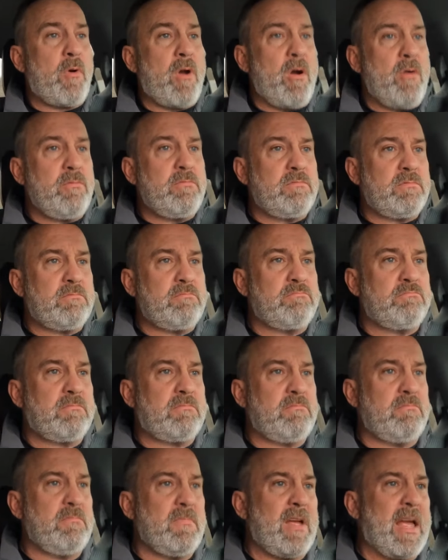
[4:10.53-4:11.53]
road
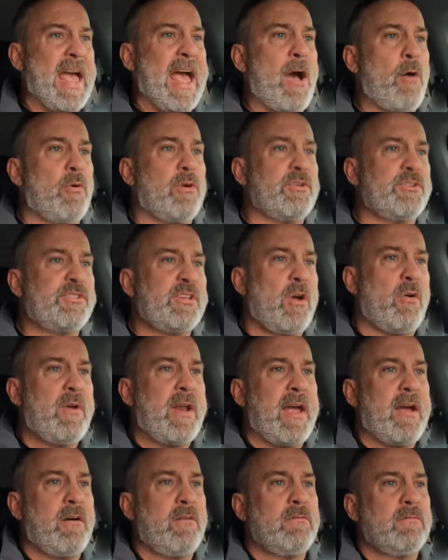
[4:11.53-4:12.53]
an hour or so
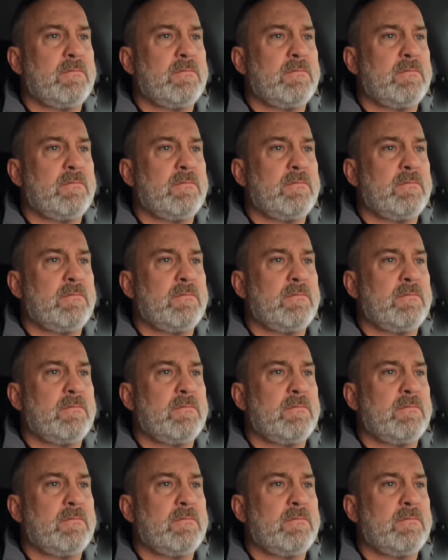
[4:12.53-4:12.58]
now.